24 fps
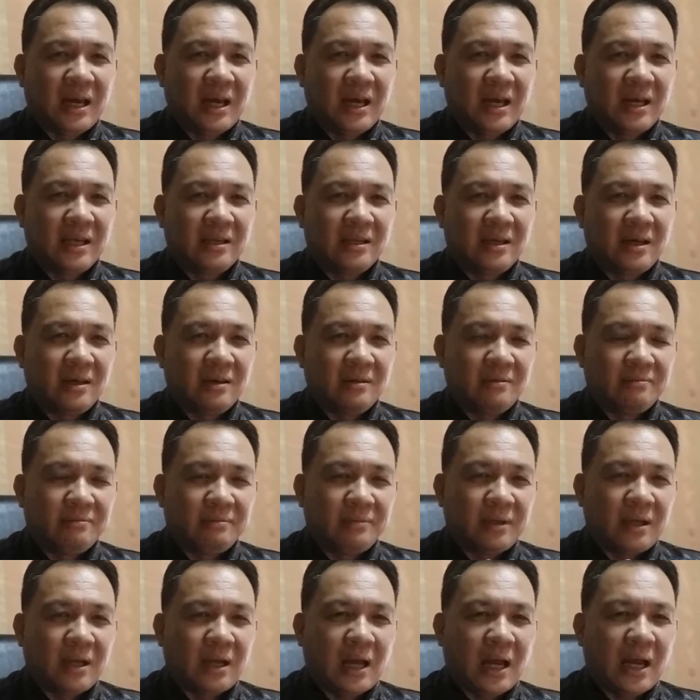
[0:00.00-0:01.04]
And
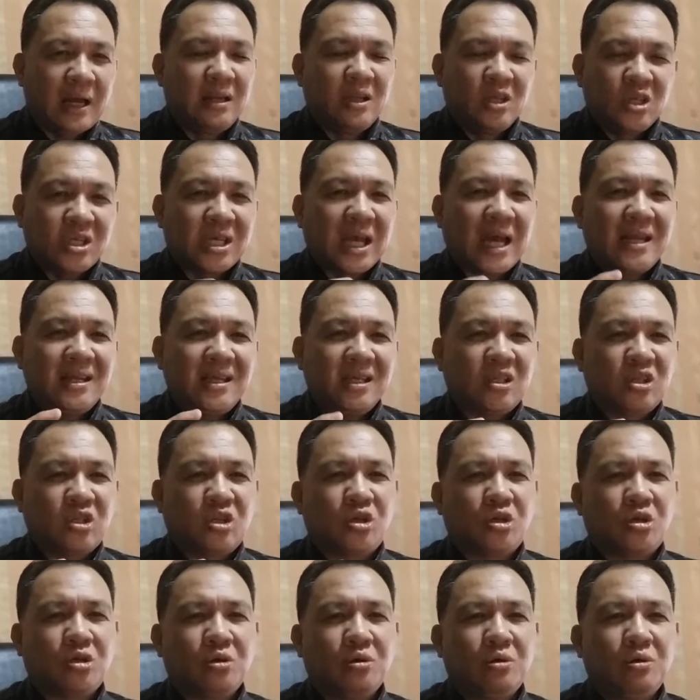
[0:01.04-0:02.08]
I decided
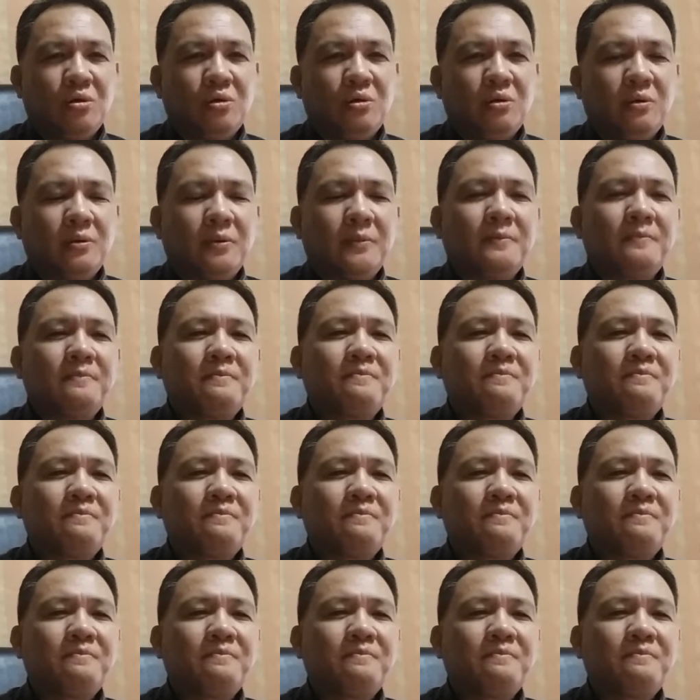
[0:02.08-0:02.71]
to